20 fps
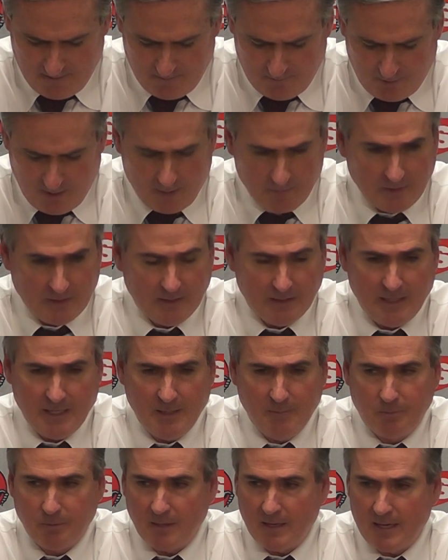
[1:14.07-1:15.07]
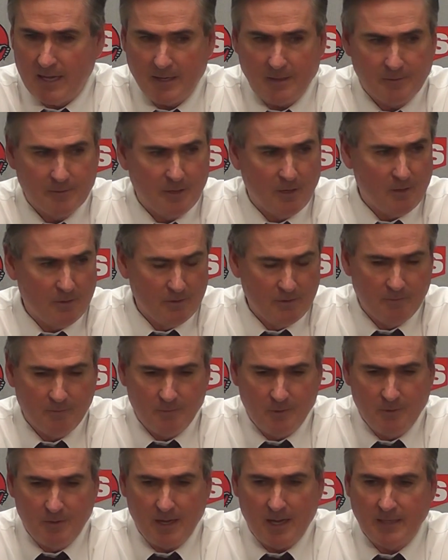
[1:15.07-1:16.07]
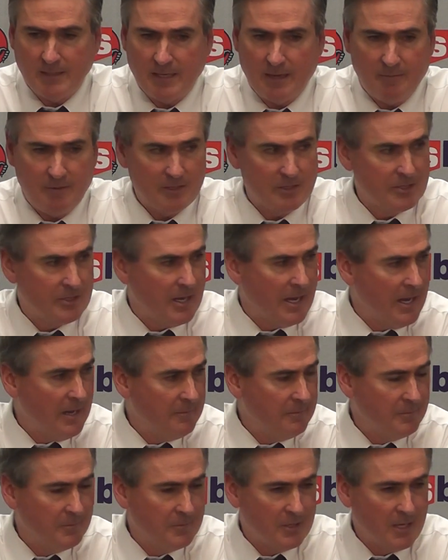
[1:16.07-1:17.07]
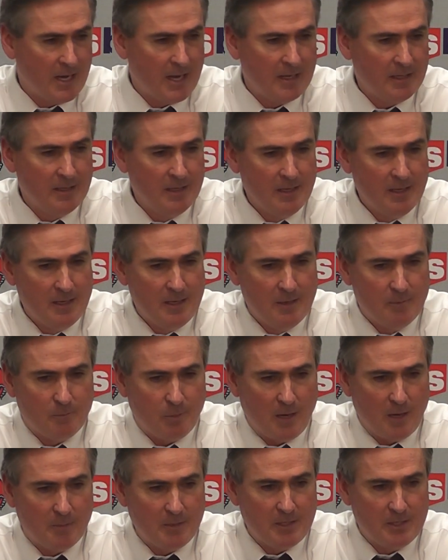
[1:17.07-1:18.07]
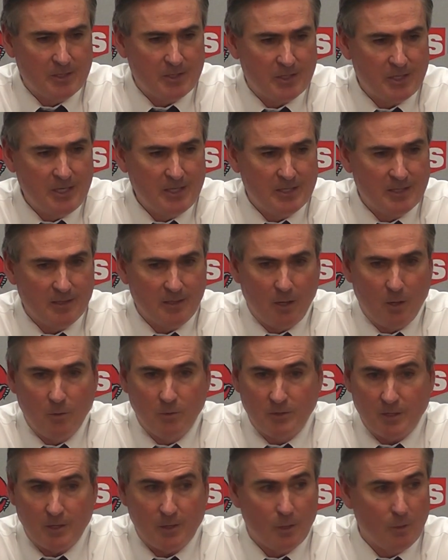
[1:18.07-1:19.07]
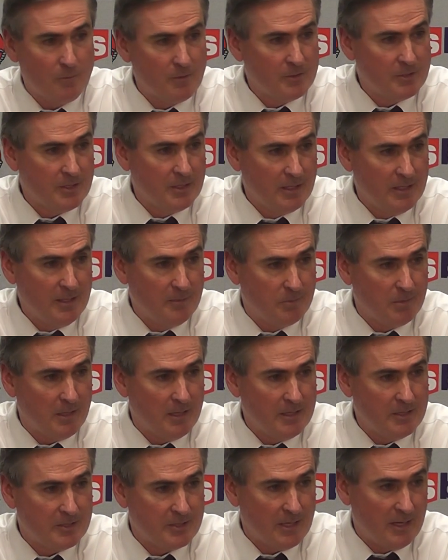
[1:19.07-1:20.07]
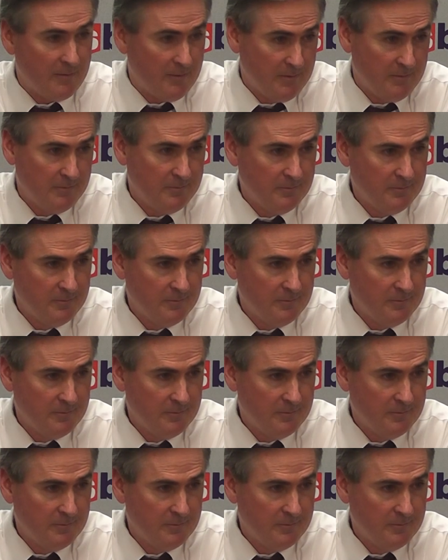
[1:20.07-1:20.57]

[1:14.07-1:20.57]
Probably league play, I don't know. You guys have his stat, Zach. Probably the season low turnovers in league play, 7.